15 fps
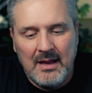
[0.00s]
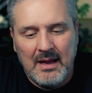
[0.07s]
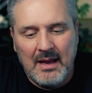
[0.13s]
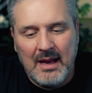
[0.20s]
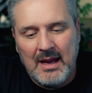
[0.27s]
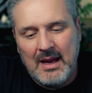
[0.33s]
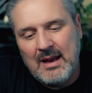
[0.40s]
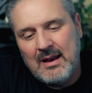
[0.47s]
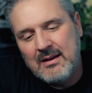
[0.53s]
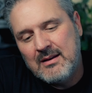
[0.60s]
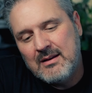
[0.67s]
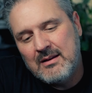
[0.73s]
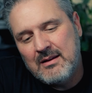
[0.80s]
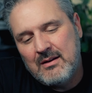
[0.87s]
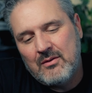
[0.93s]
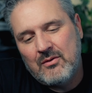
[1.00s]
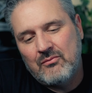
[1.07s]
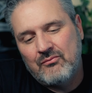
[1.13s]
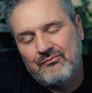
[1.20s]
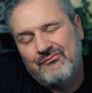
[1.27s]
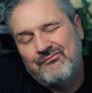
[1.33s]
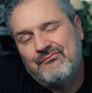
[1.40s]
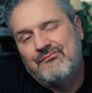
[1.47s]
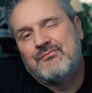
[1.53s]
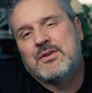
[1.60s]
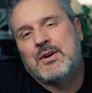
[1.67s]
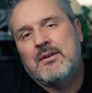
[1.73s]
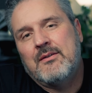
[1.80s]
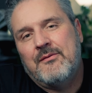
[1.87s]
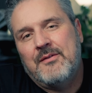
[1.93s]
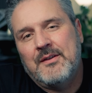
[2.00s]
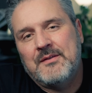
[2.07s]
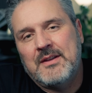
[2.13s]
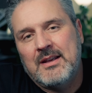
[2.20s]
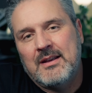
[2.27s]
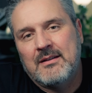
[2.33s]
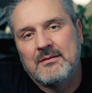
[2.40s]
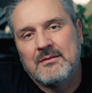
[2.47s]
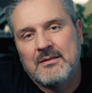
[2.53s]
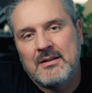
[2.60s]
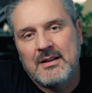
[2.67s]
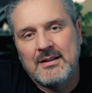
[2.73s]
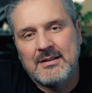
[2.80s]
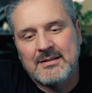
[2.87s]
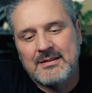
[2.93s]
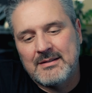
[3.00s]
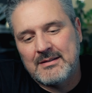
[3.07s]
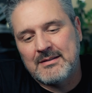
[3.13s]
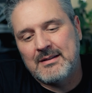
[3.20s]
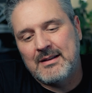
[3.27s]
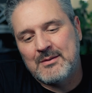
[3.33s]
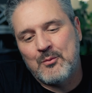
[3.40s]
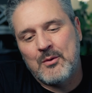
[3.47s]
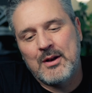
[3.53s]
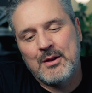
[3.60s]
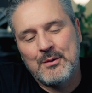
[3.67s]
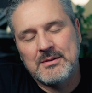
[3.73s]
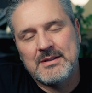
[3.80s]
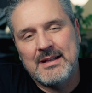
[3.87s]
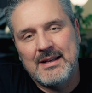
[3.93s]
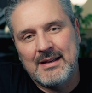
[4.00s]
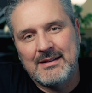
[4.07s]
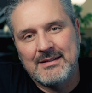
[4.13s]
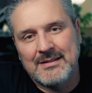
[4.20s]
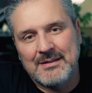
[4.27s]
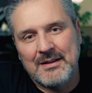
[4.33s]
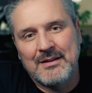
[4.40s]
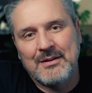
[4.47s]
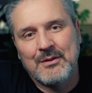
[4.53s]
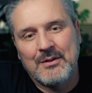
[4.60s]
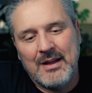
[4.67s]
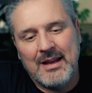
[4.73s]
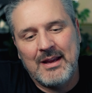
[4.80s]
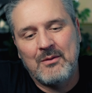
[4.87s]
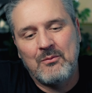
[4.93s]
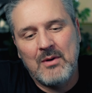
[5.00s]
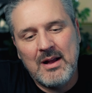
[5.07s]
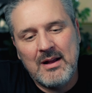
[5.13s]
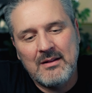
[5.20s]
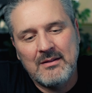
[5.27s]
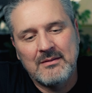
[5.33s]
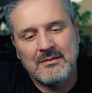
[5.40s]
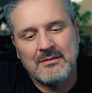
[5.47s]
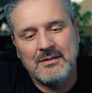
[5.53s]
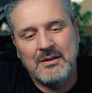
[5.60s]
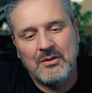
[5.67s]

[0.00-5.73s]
And turning 50, it's one of those things that you're like, well,